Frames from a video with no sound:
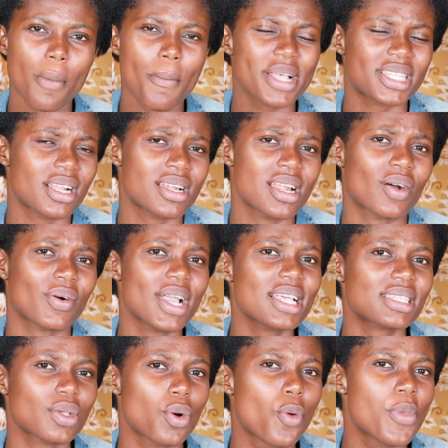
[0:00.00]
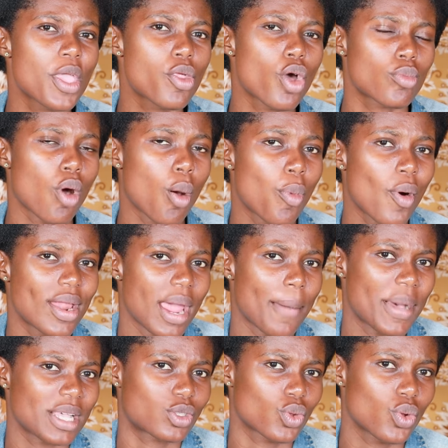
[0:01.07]
But then I quite say, we no born
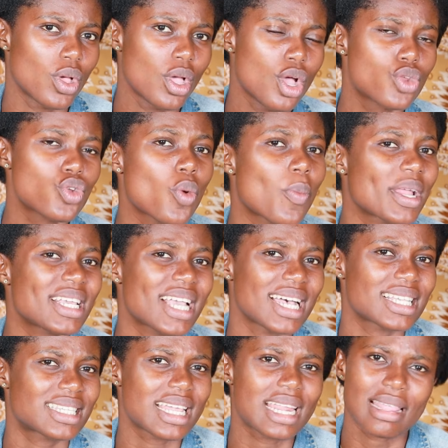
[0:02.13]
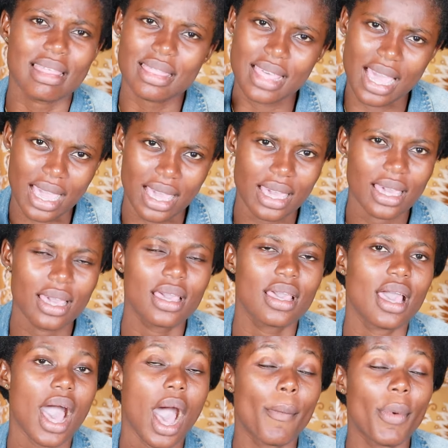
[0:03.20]
about so nobody has said a thing
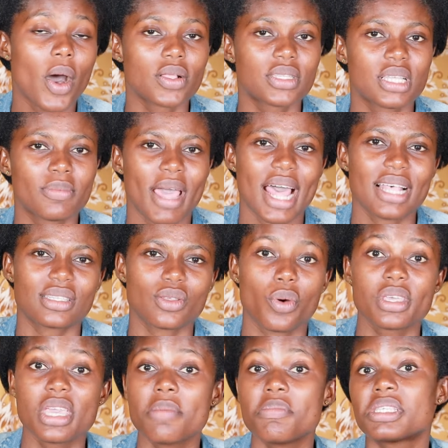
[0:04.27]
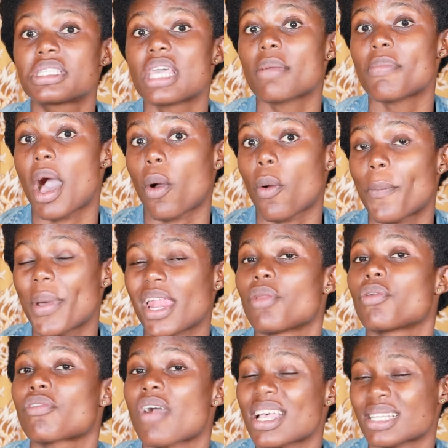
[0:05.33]
about it. But I saw a mistake by open
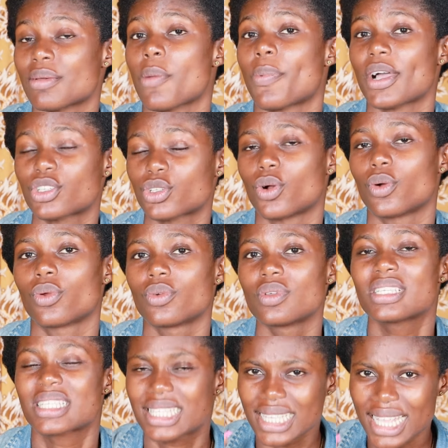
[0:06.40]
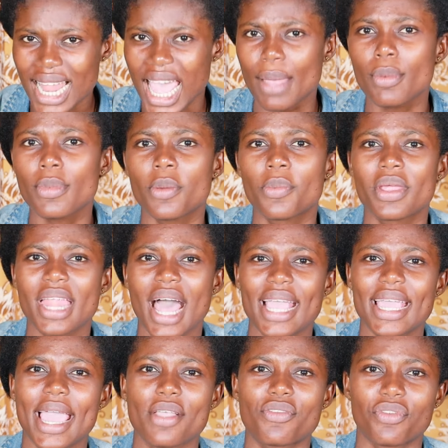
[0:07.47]
and no class on a patch on. Still, I will be now
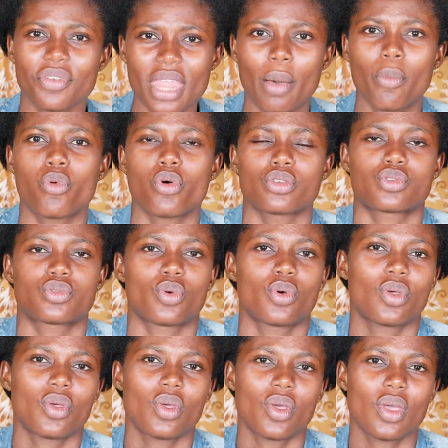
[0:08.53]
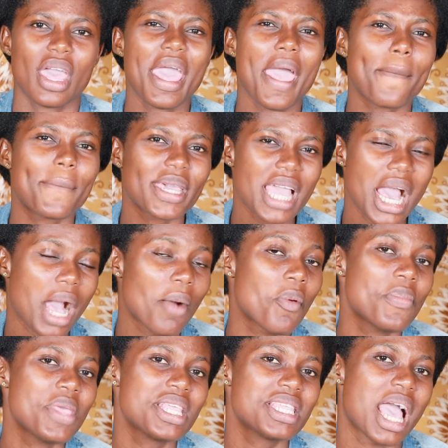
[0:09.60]
a chin and bosso. A bayer
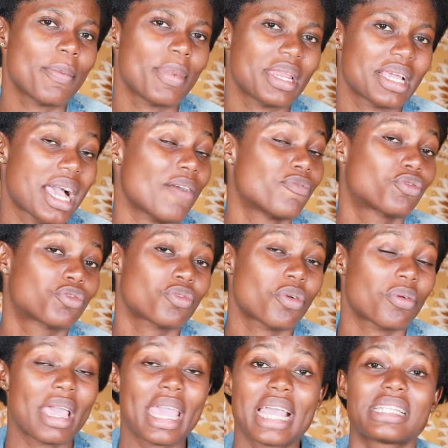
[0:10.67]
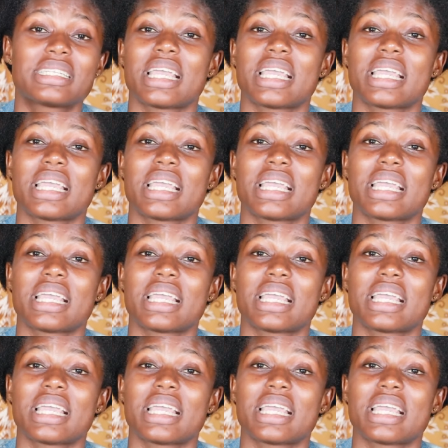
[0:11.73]
for me, and a cap throw, a